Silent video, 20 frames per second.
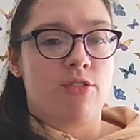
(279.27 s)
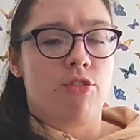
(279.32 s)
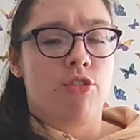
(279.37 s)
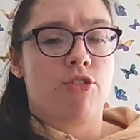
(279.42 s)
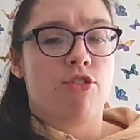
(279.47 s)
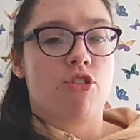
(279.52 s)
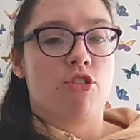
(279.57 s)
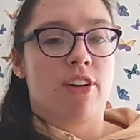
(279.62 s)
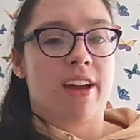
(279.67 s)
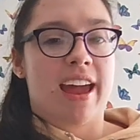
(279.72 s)

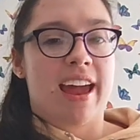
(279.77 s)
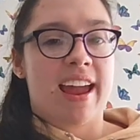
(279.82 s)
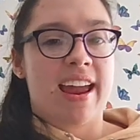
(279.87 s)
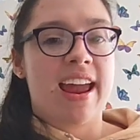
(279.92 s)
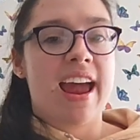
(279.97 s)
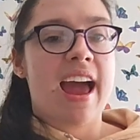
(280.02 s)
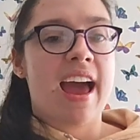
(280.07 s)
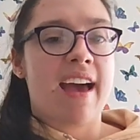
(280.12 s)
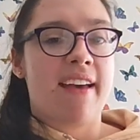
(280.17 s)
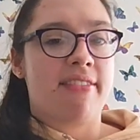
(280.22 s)

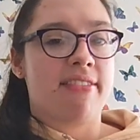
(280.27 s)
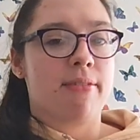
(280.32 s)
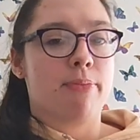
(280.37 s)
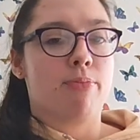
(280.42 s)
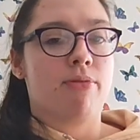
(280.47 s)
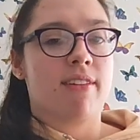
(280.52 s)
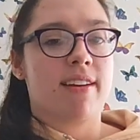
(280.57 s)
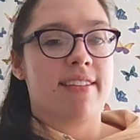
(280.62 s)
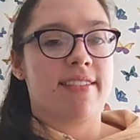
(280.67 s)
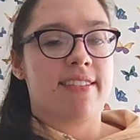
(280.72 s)
Stucky as
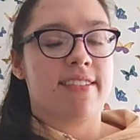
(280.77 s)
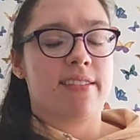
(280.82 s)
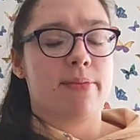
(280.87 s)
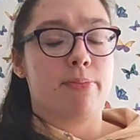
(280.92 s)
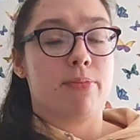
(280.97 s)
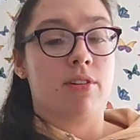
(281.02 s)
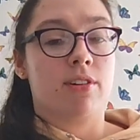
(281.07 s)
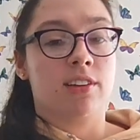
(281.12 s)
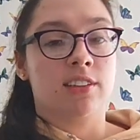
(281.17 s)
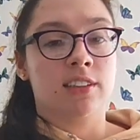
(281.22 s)

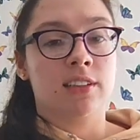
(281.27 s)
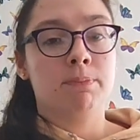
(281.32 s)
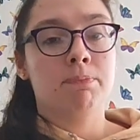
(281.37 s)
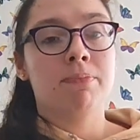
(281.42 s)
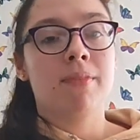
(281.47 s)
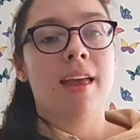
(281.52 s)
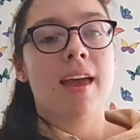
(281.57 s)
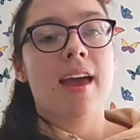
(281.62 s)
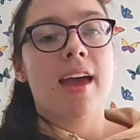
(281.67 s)
principal,